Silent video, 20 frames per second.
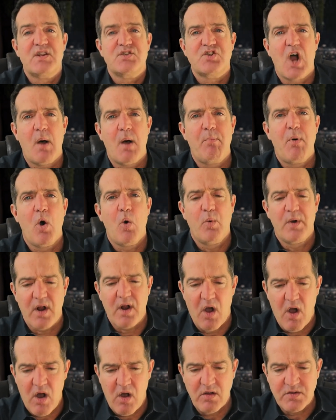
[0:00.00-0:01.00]
Chapo
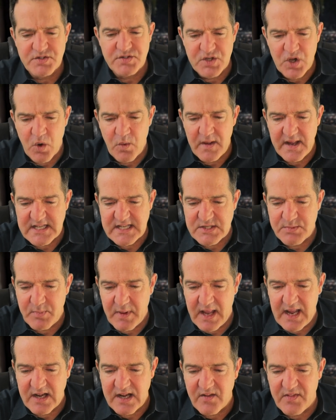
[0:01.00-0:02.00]
would also
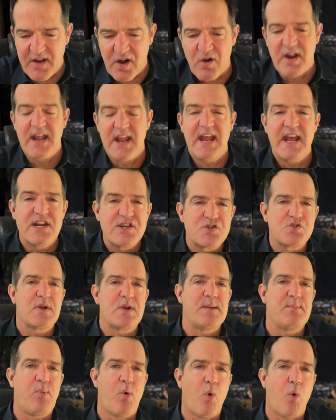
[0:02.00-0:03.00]
expand their
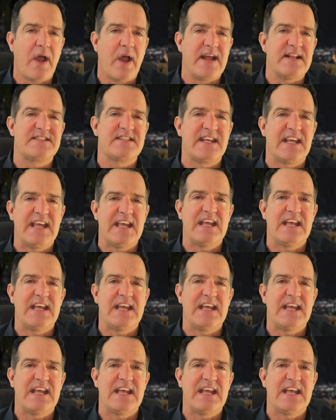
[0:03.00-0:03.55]
entry points